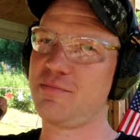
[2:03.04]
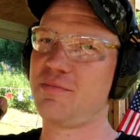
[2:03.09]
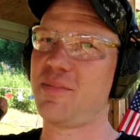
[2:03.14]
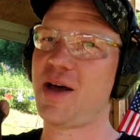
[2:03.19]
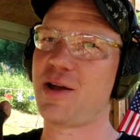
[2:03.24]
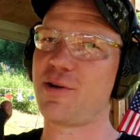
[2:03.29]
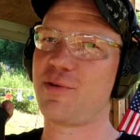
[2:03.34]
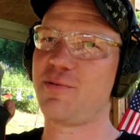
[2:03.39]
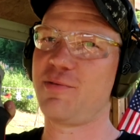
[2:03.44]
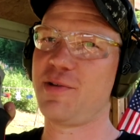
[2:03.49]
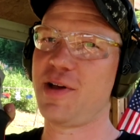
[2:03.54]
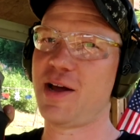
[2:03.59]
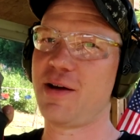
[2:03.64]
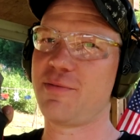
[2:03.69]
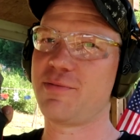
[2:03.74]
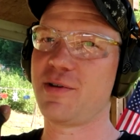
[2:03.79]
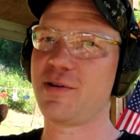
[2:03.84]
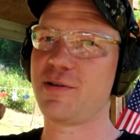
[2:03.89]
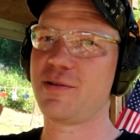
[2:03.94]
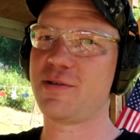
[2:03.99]
Model
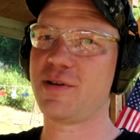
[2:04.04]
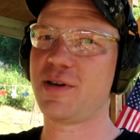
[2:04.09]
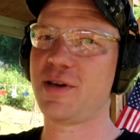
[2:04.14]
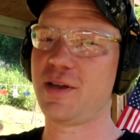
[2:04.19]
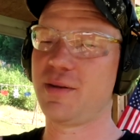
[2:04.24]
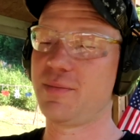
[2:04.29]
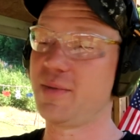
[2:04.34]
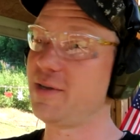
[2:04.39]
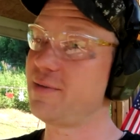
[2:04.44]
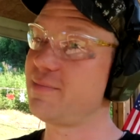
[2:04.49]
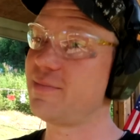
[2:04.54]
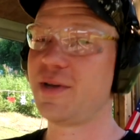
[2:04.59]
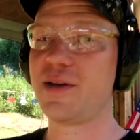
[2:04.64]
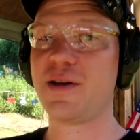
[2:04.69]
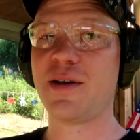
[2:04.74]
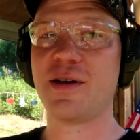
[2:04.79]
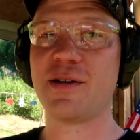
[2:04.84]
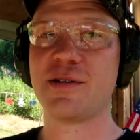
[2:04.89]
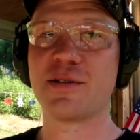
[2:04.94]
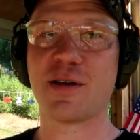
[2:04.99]
513, but
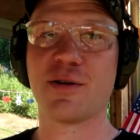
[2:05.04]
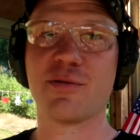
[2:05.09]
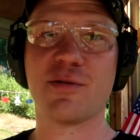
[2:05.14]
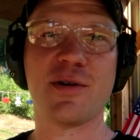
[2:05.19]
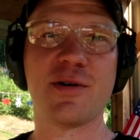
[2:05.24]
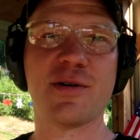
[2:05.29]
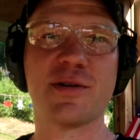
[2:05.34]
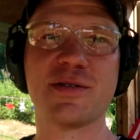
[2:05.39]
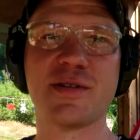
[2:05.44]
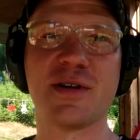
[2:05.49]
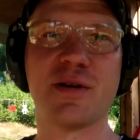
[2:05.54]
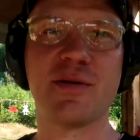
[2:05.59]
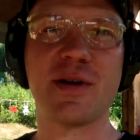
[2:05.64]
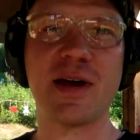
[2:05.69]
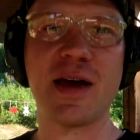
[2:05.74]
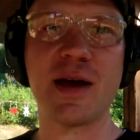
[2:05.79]
let's go do it and see what